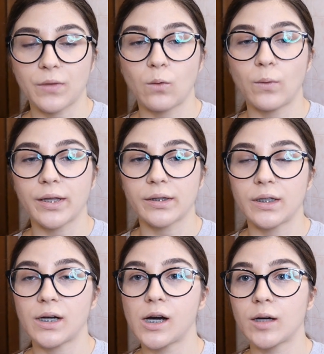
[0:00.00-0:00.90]
when
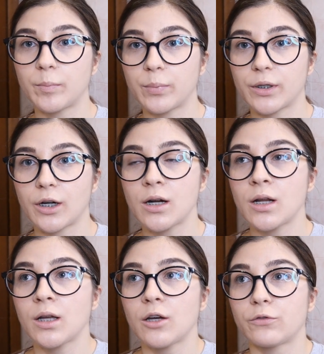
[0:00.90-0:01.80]
the upper
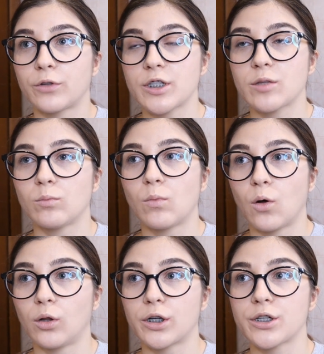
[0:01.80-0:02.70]
first
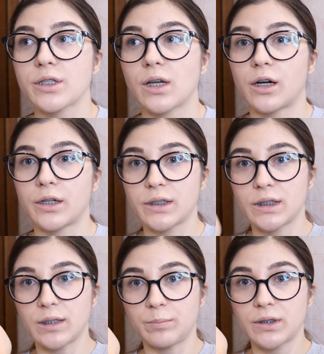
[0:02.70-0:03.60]
molars are
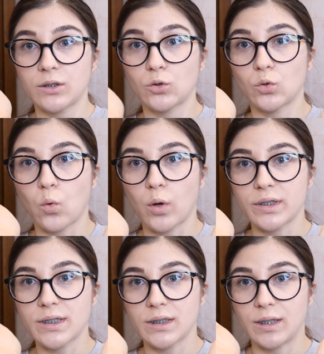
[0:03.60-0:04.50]
tipped towards
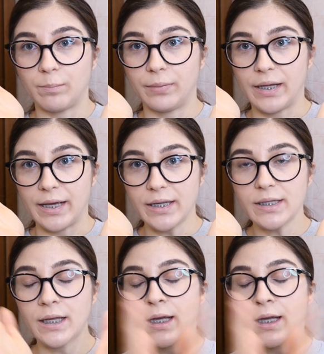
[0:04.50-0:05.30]
the plate.